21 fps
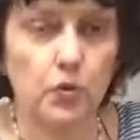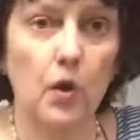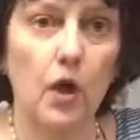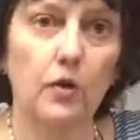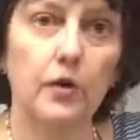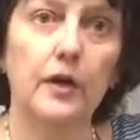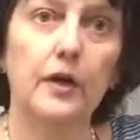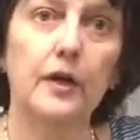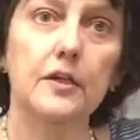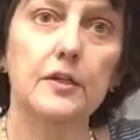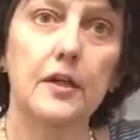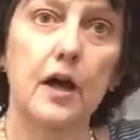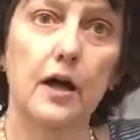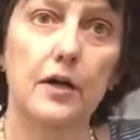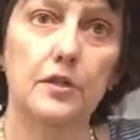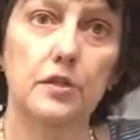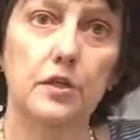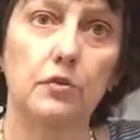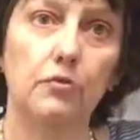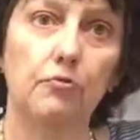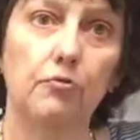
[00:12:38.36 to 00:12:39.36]
around and it
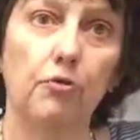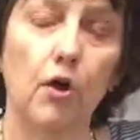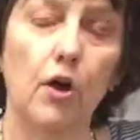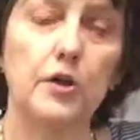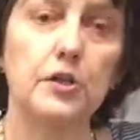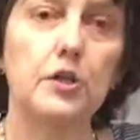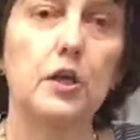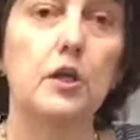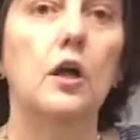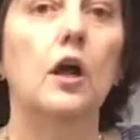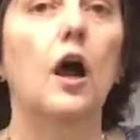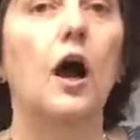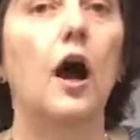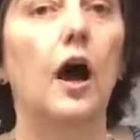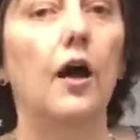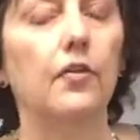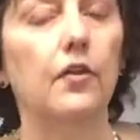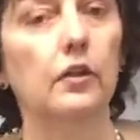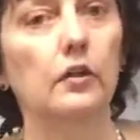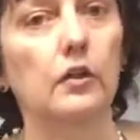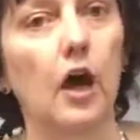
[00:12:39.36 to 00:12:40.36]
ties in front.
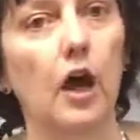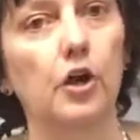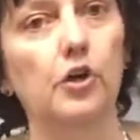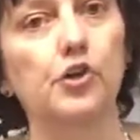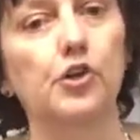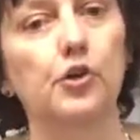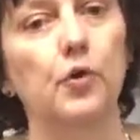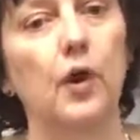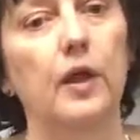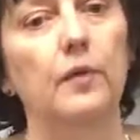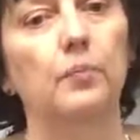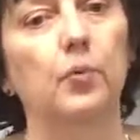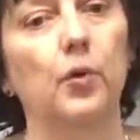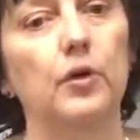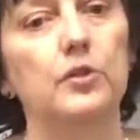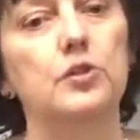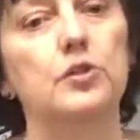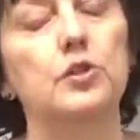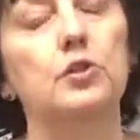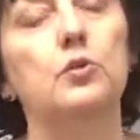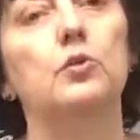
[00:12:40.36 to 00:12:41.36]
On the larger
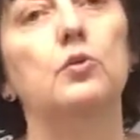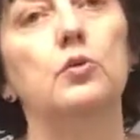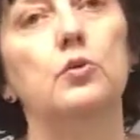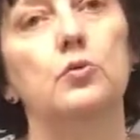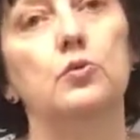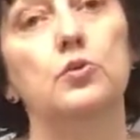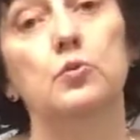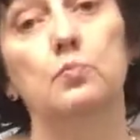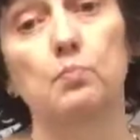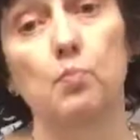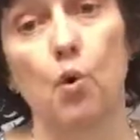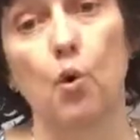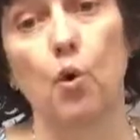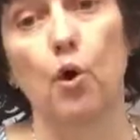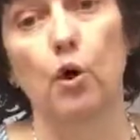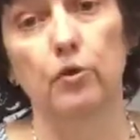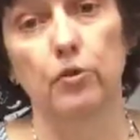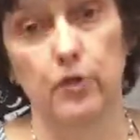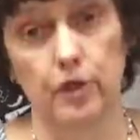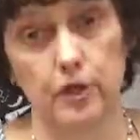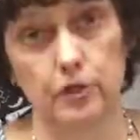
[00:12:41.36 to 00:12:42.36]
aprons, you use
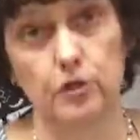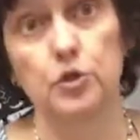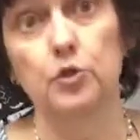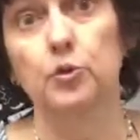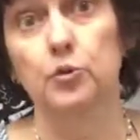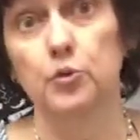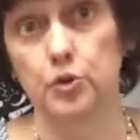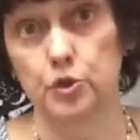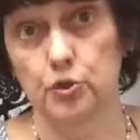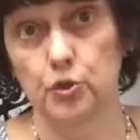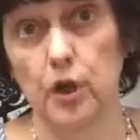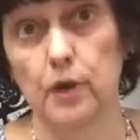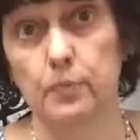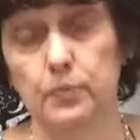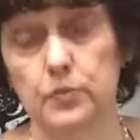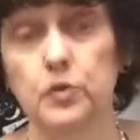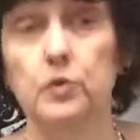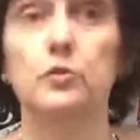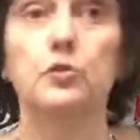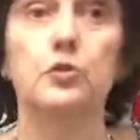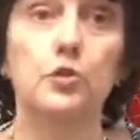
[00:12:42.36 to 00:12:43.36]
more than two
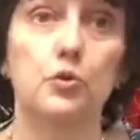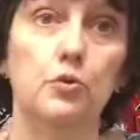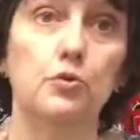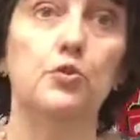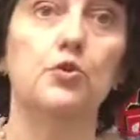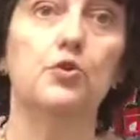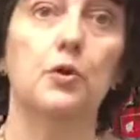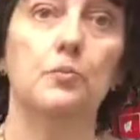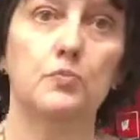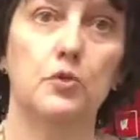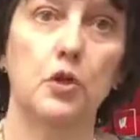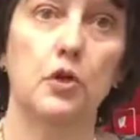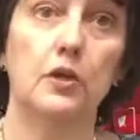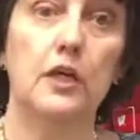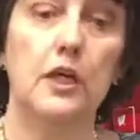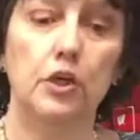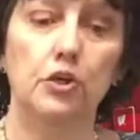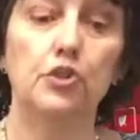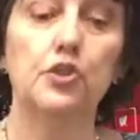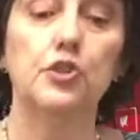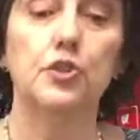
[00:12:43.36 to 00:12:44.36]
strips. use two strips on
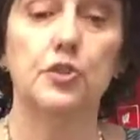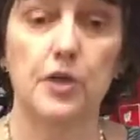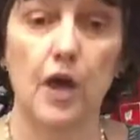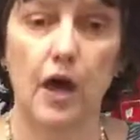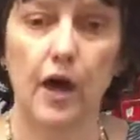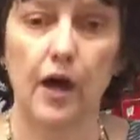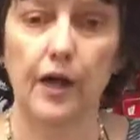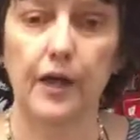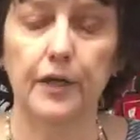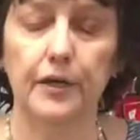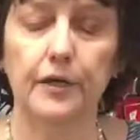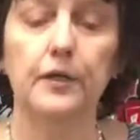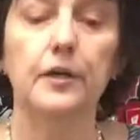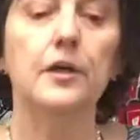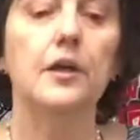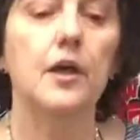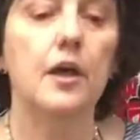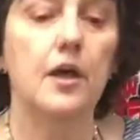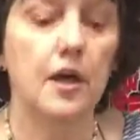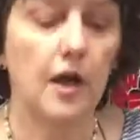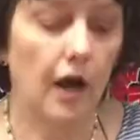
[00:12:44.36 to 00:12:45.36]
each side.
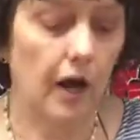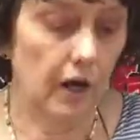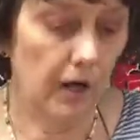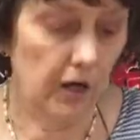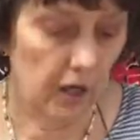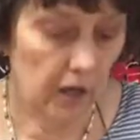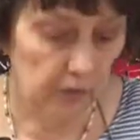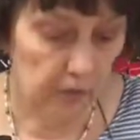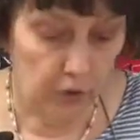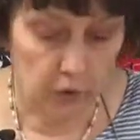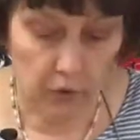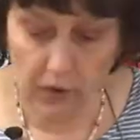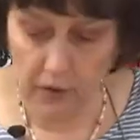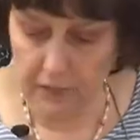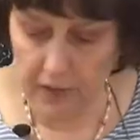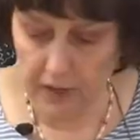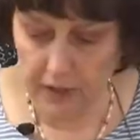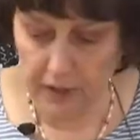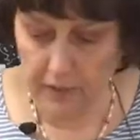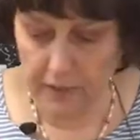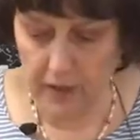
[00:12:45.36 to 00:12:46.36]
Um, you can
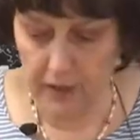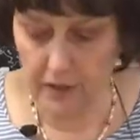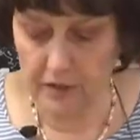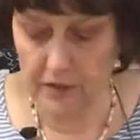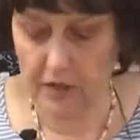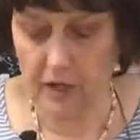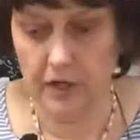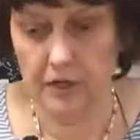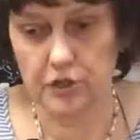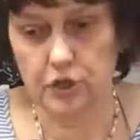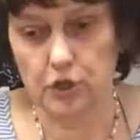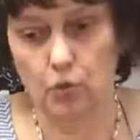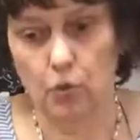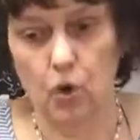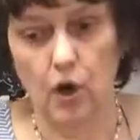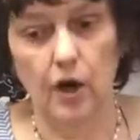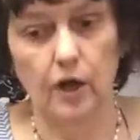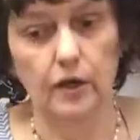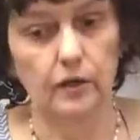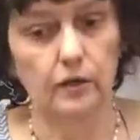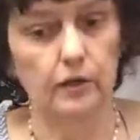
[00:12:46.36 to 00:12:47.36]
make them any size you
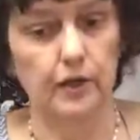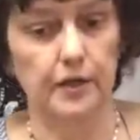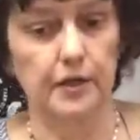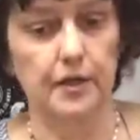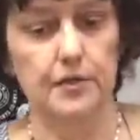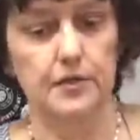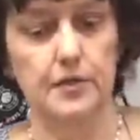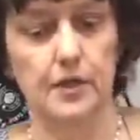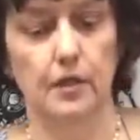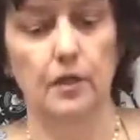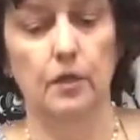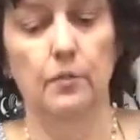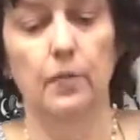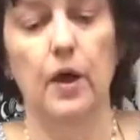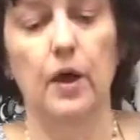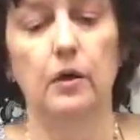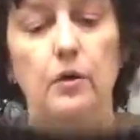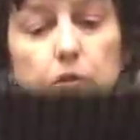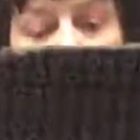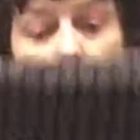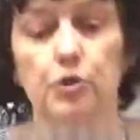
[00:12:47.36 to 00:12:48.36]
want. Like I said, the
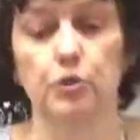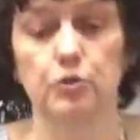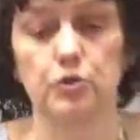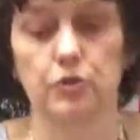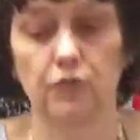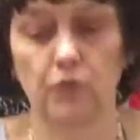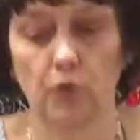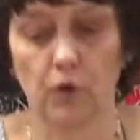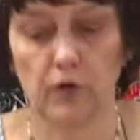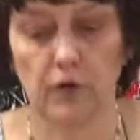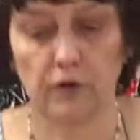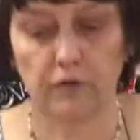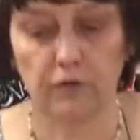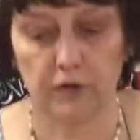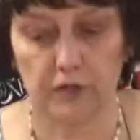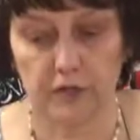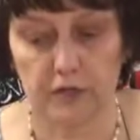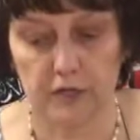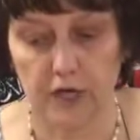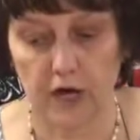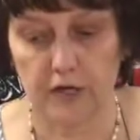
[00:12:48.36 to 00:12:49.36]
pattern shows four
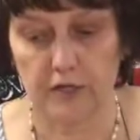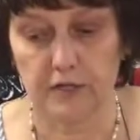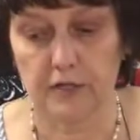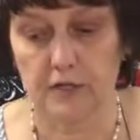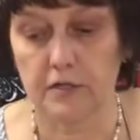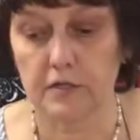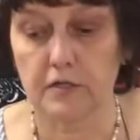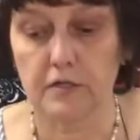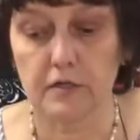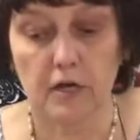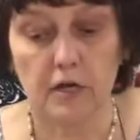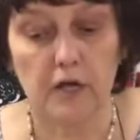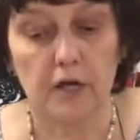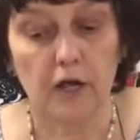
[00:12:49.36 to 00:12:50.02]
different sizes.